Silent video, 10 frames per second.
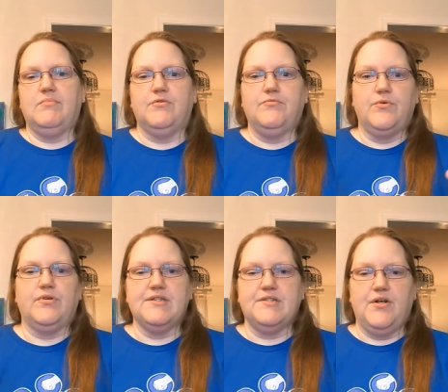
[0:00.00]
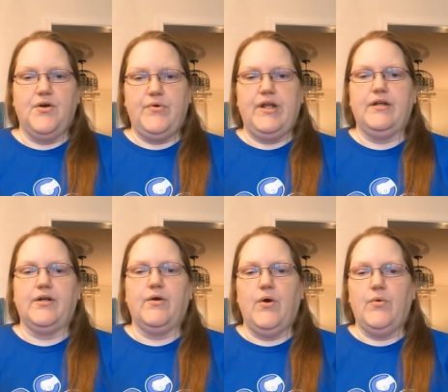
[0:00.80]
to focus and hone in and
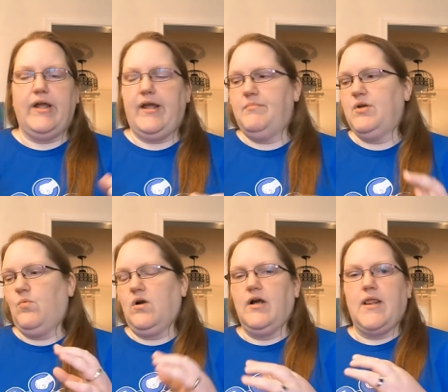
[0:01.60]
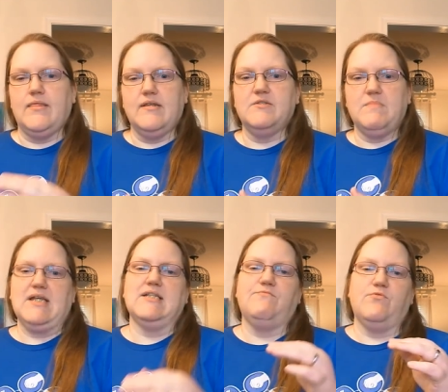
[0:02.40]
go, okay, I'm going to work on this
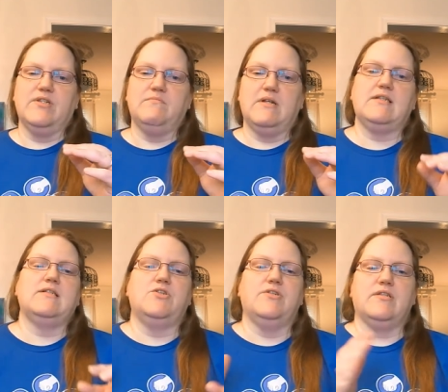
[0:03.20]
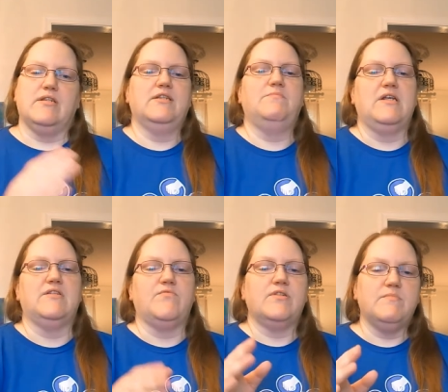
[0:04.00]
piece for this many stitches and this piece
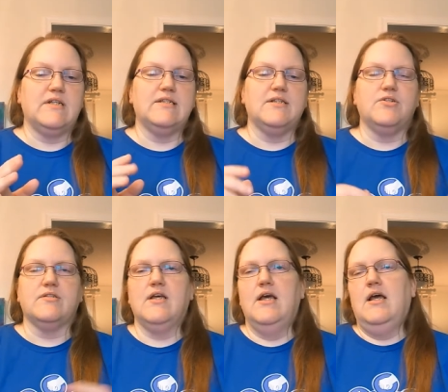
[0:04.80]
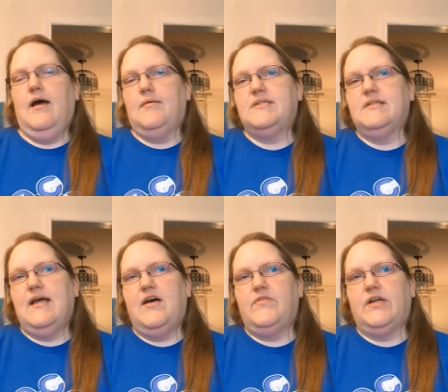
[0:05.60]
for this many stitches. I'm still
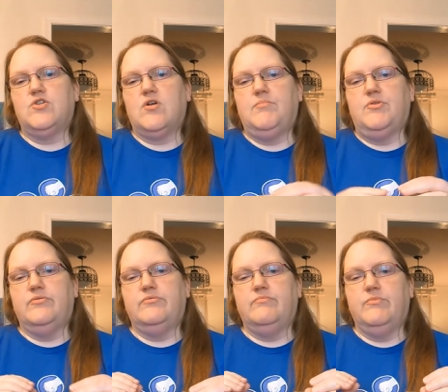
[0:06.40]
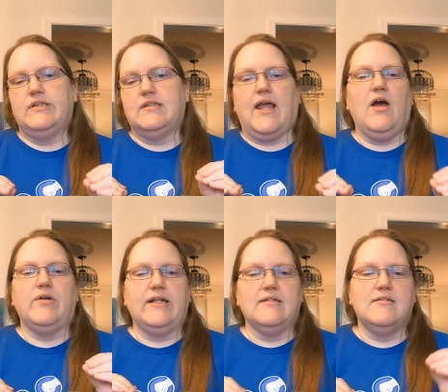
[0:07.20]
having trouble with the
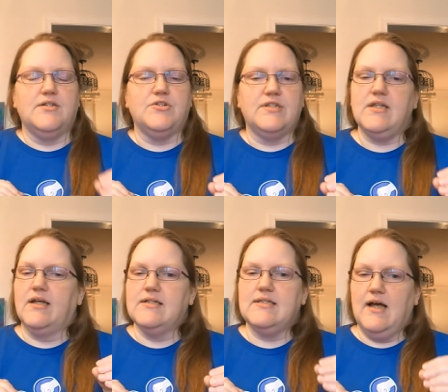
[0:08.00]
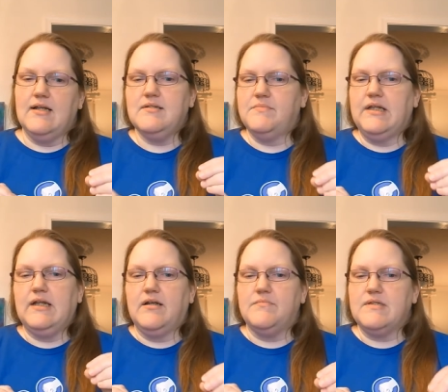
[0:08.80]
counting the stitches thing. It's not something
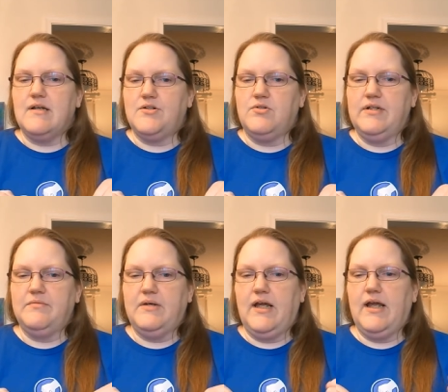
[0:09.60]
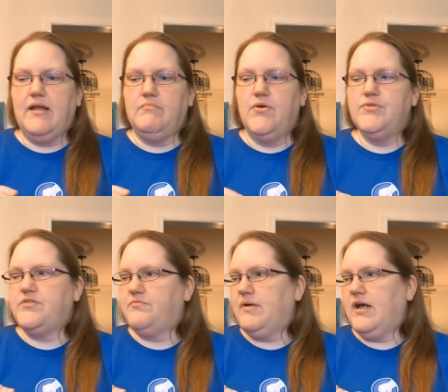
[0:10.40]
that comes naturally to me, and most
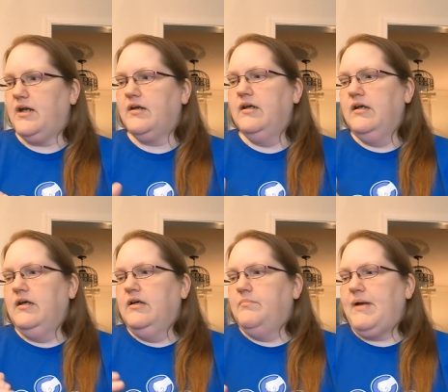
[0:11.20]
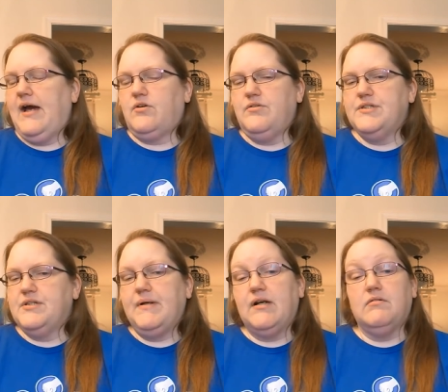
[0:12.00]
of my patterns
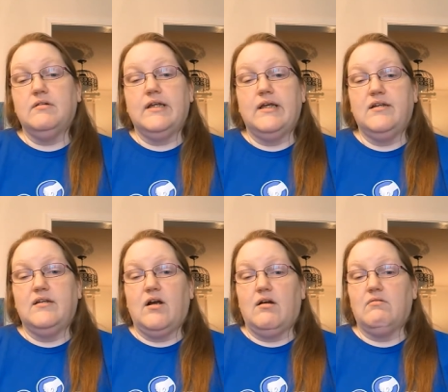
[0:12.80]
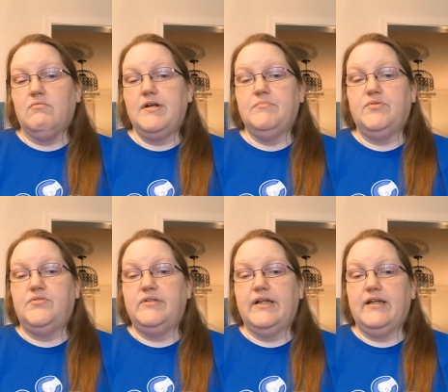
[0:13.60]
apparently aren't
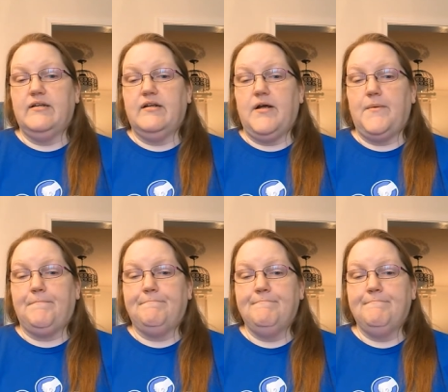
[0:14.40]
readable in um,